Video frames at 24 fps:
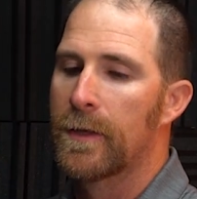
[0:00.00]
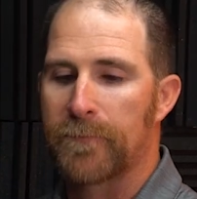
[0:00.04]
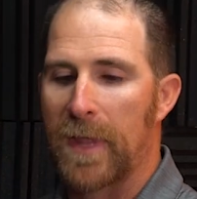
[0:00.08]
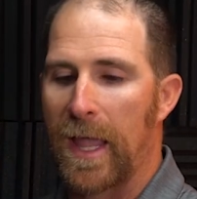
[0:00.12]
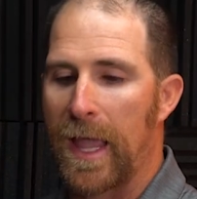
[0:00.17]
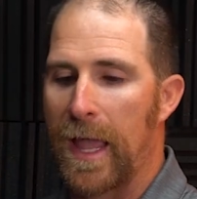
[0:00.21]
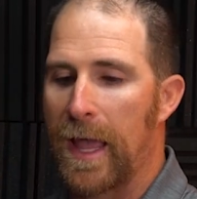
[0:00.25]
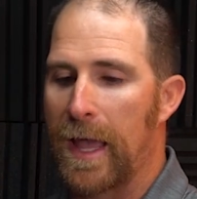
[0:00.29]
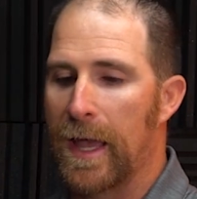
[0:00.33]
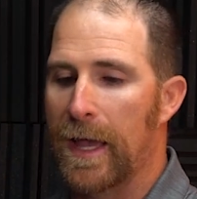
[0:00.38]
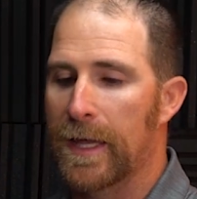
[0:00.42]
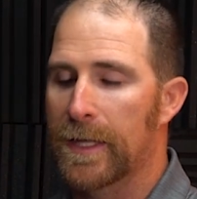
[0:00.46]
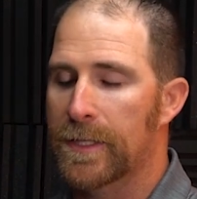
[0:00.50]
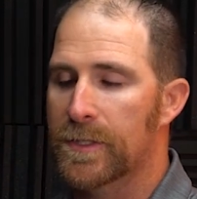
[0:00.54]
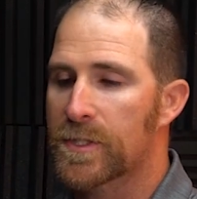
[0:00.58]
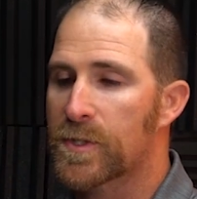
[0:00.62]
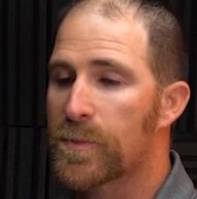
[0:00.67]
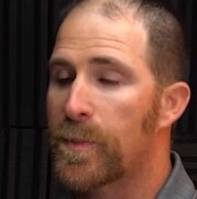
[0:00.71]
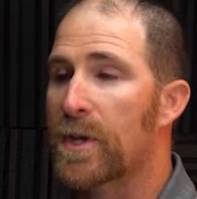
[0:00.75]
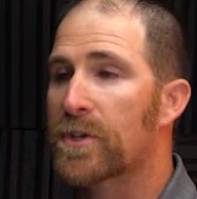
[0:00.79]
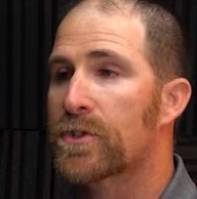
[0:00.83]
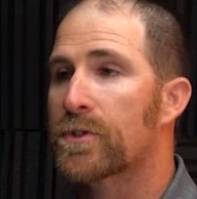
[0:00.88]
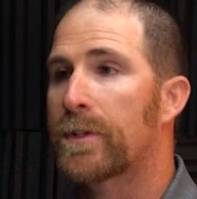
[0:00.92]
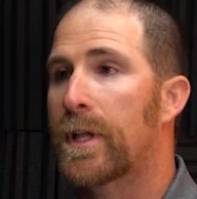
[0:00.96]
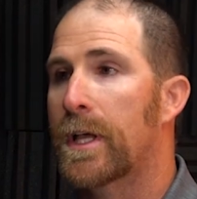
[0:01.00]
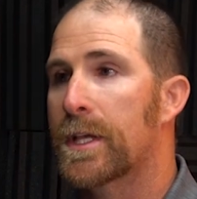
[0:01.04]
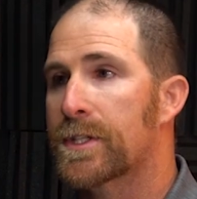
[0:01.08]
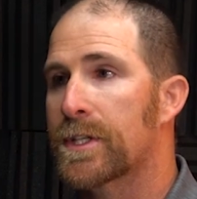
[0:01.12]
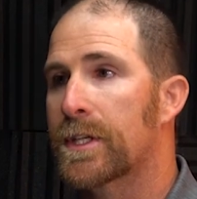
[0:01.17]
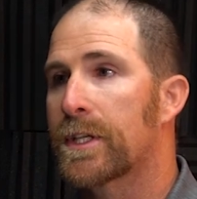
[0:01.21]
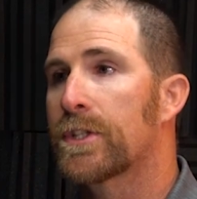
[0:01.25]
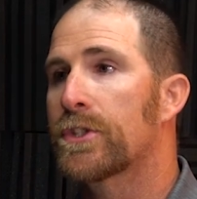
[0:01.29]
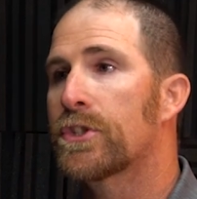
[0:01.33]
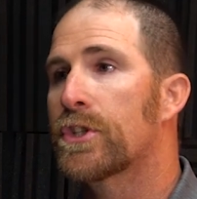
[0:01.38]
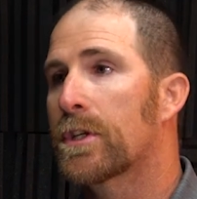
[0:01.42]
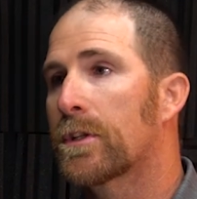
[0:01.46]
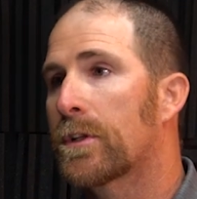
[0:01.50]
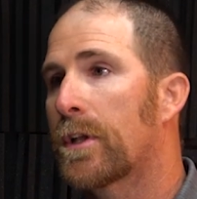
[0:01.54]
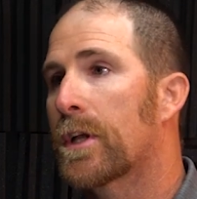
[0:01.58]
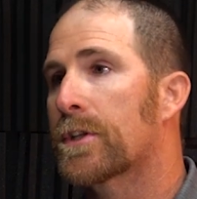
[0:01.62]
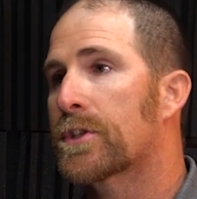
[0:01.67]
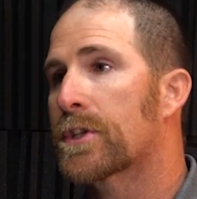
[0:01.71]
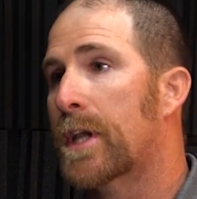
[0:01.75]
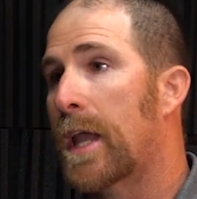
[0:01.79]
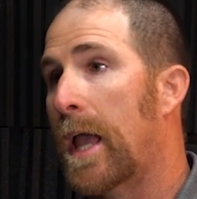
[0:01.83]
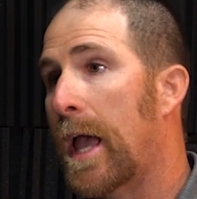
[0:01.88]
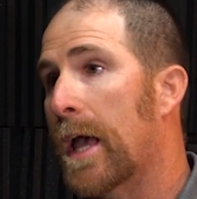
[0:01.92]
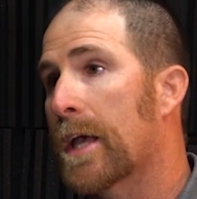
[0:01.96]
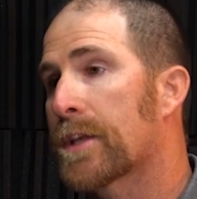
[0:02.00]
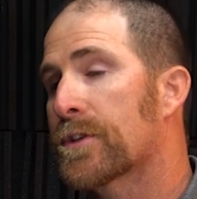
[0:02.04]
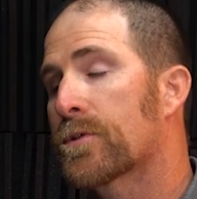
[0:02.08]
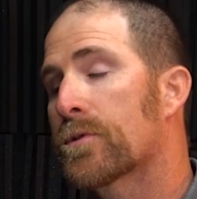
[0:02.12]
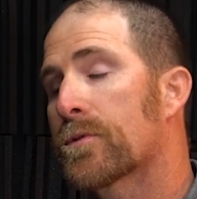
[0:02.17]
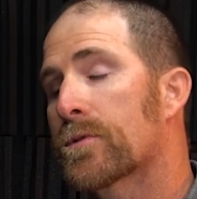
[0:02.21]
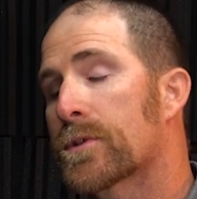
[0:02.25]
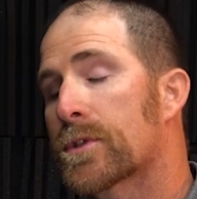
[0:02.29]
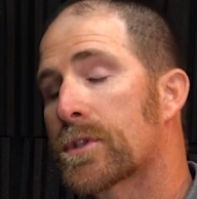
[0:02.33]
and specializing in geologic hazards.